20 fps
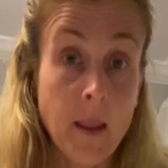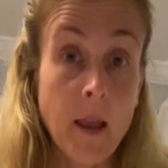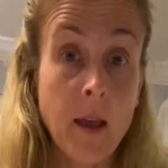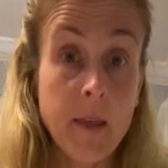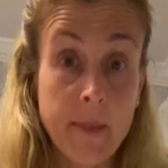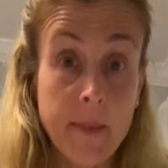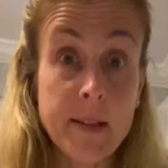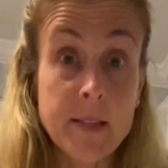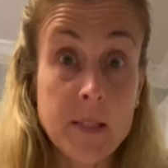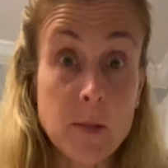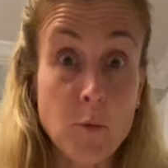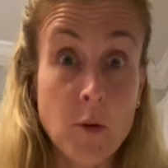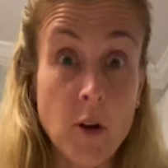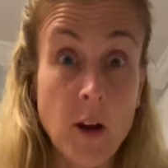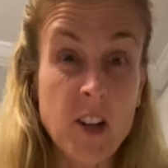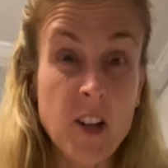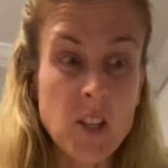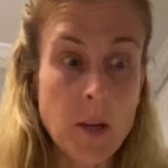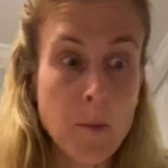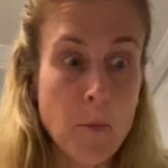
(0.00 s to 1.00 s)
that's the water
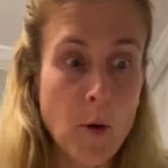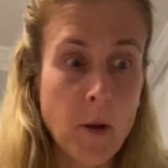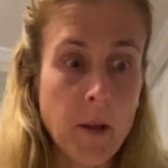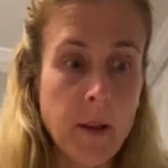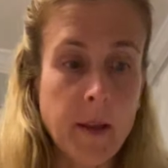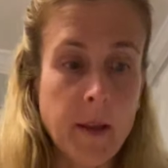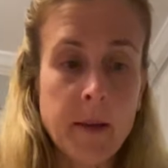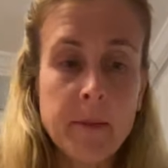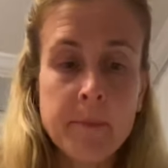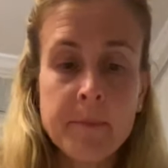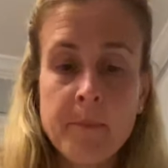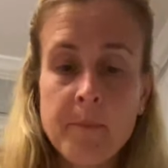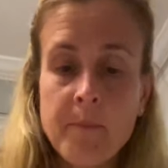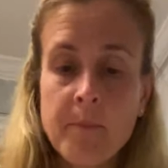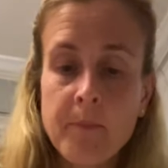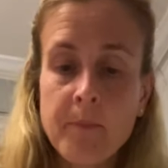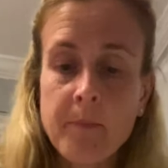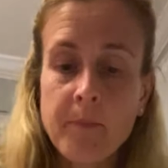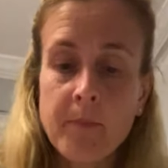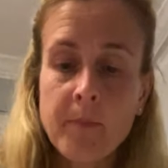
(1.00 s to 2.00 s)
actually boiling.
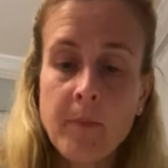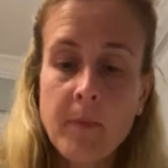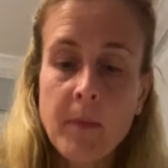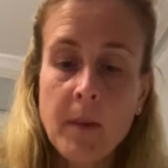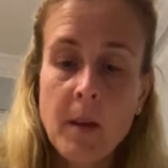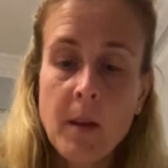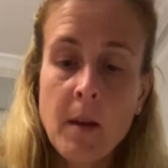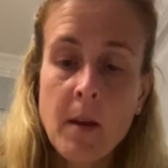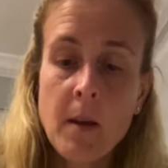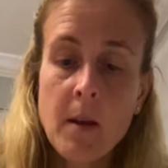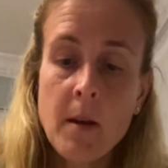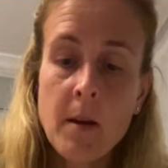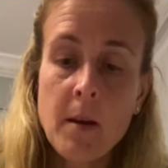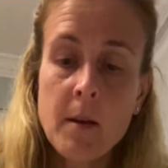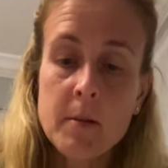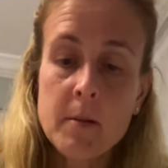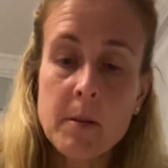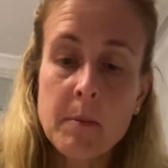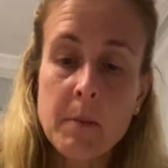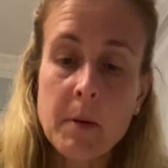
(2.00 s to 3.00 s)

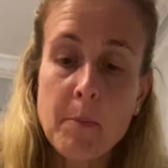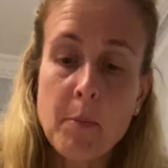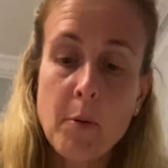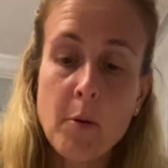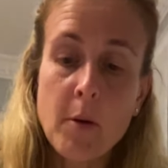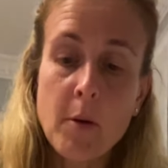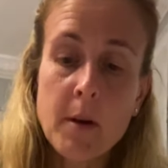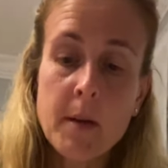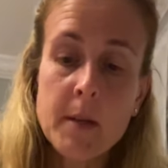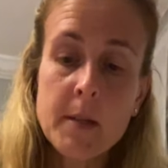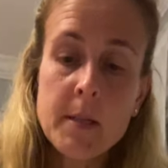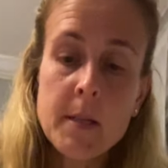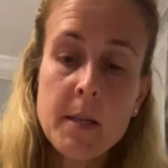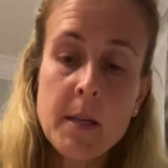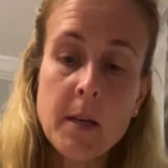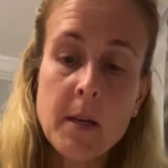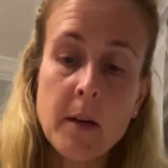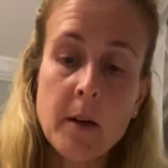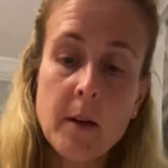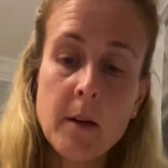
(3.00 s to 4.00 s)
So I'm gonna pour it into
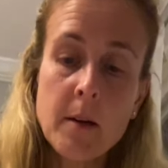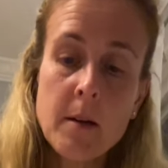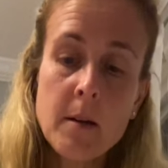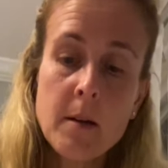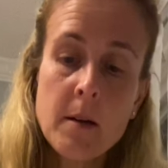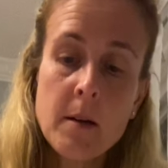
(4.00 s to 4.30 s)
here.